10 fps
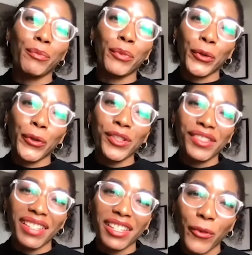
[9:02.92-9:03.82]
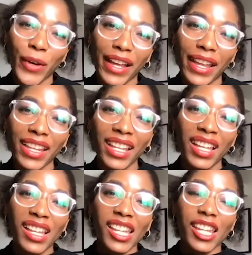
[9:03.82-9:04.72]
puts in a way.
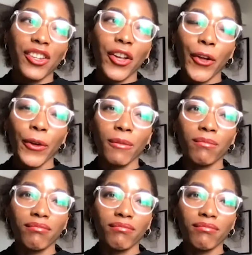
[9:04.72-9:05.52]
You know,